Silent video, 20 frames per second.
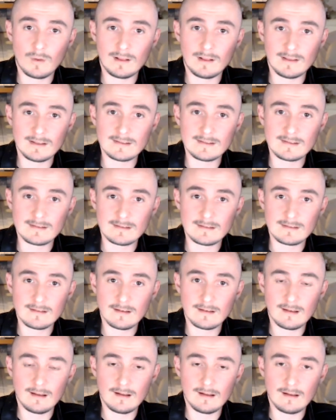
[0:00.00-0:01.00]
Wellness
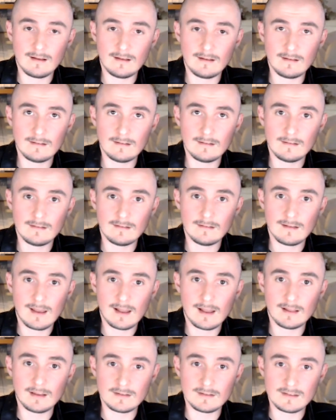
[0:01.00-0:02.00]

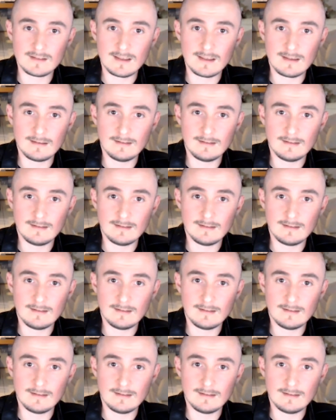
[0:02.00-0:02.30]
LLC.